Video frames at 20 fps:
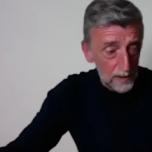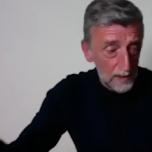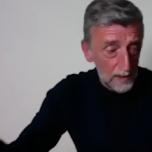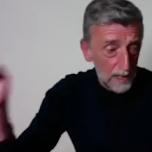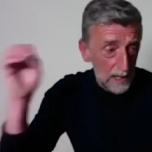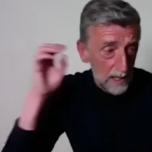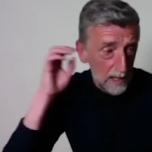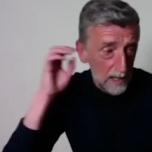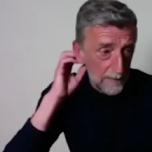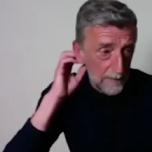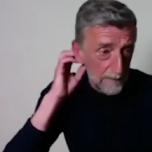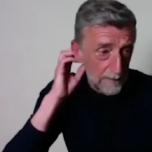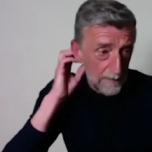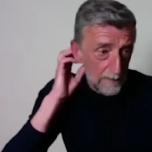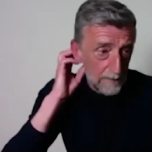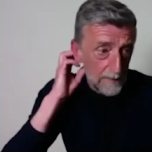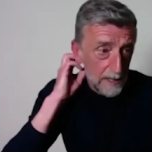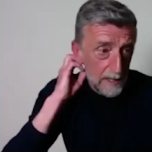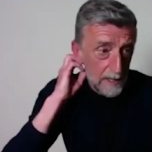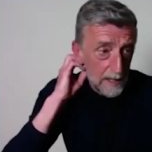
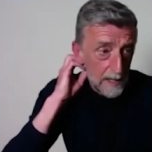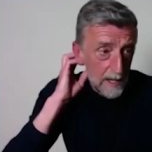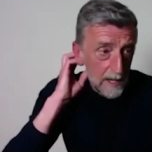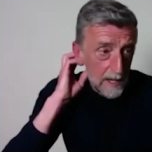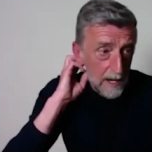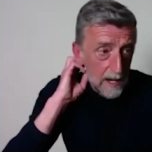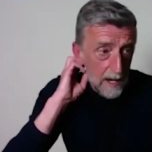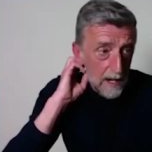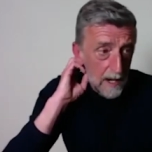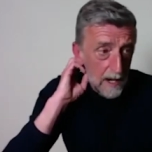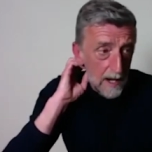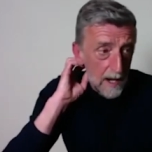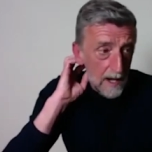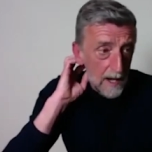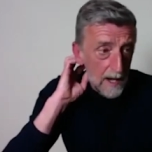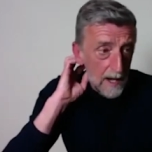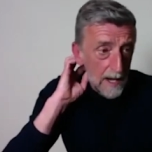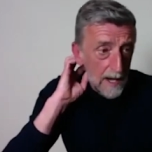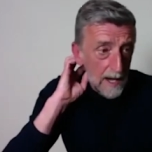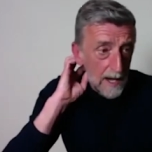Um,
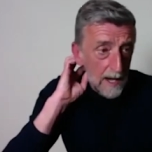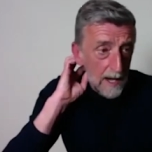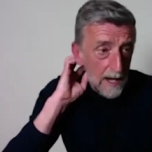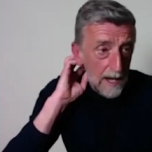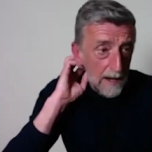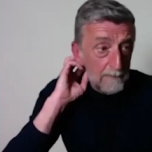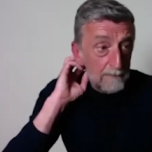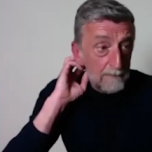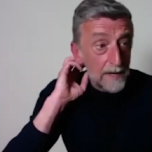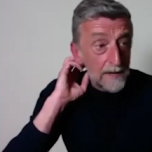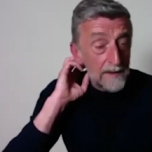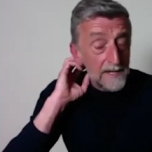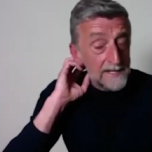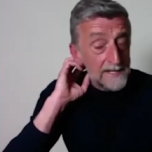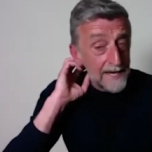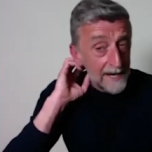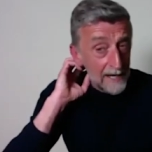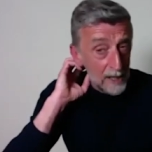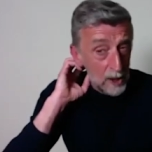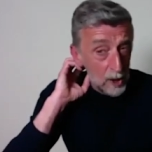uh, but the
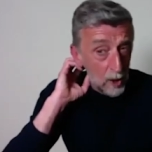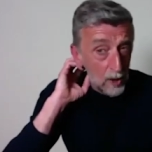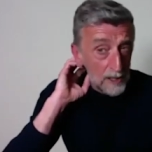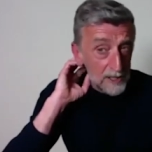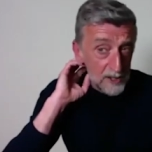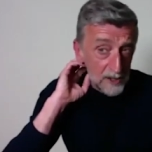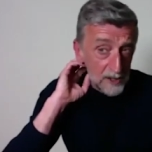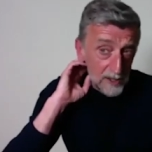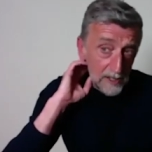technology to